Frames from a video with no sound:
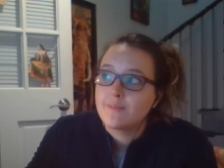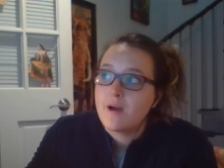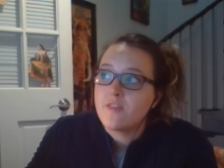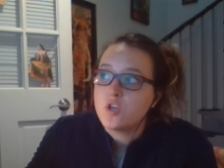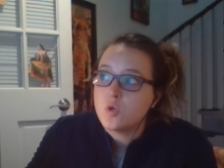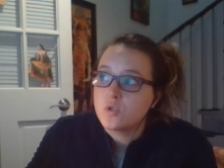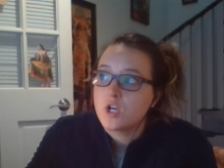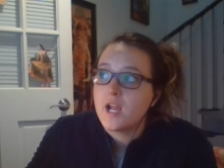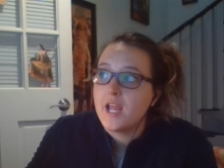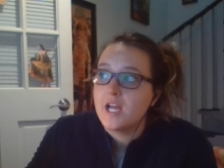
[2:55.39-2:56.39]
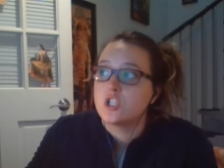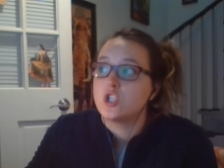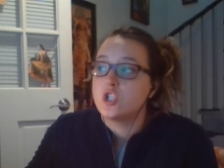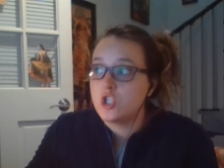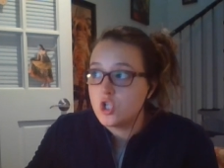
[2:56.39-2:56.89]
by the user, and
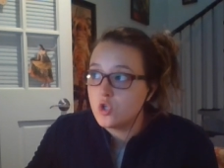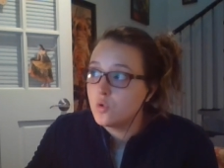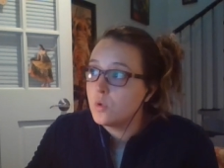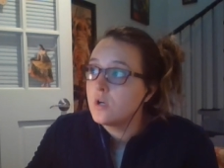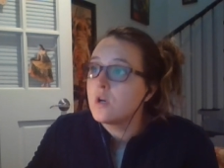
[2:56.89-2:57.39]
2.